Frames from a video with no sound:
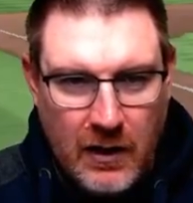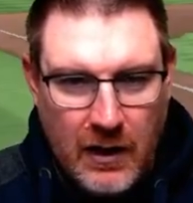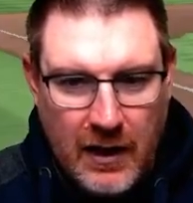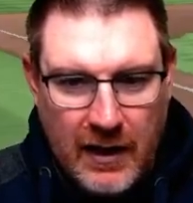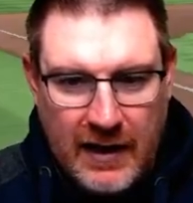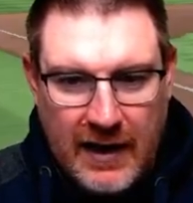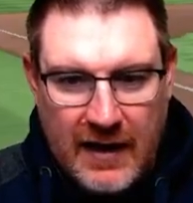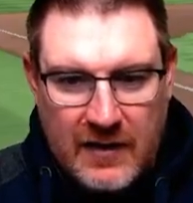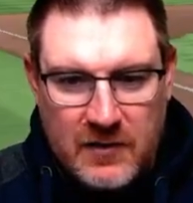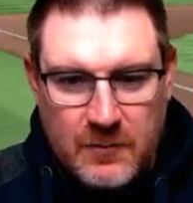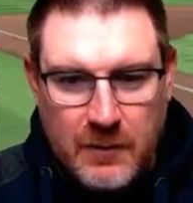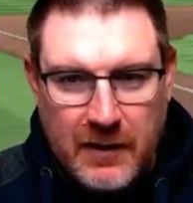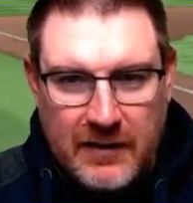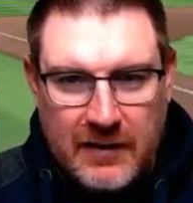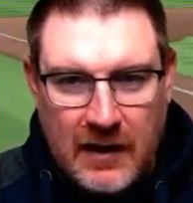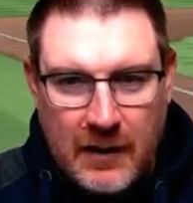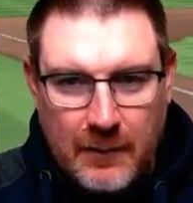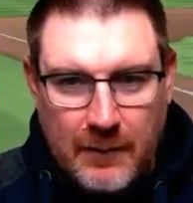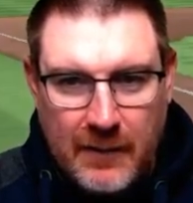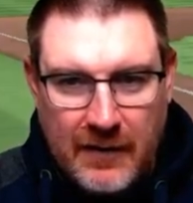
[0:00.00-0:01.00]
He has picked
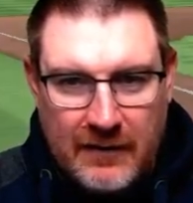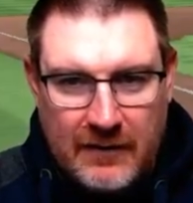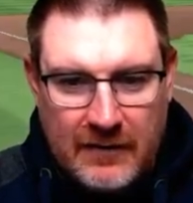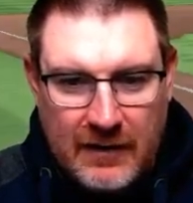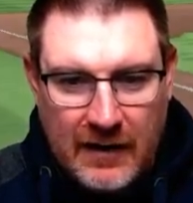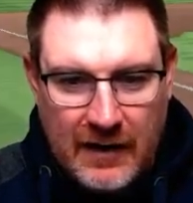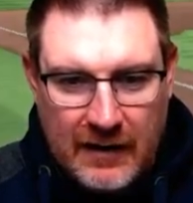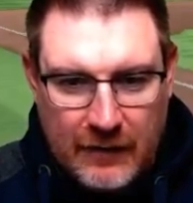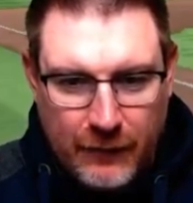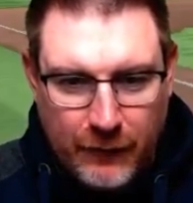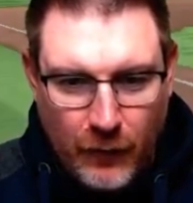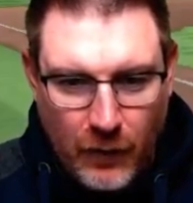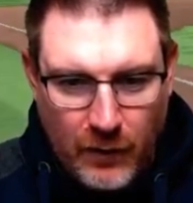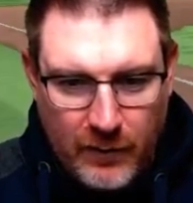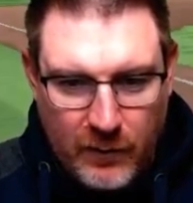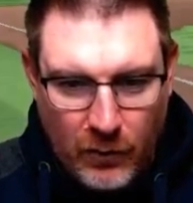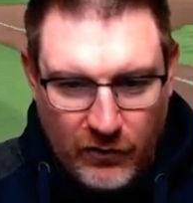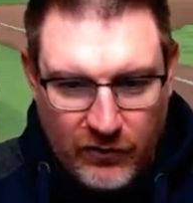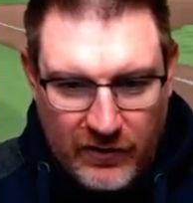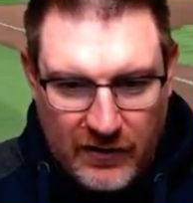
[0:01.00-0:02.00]
up his uh, his form. He
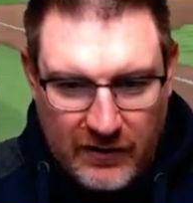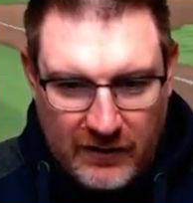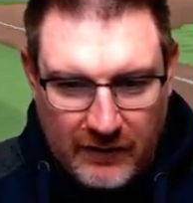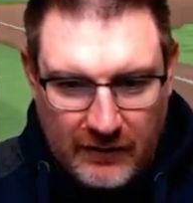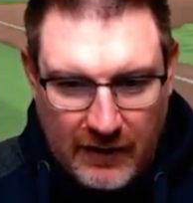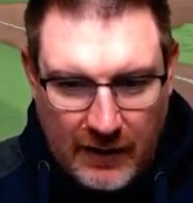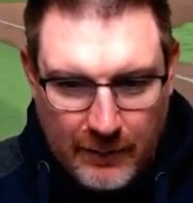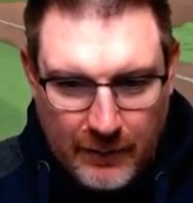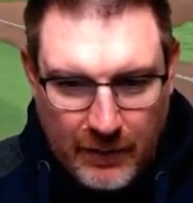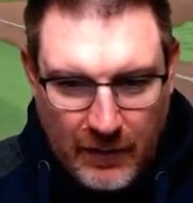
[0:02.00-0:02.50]
was in a slump,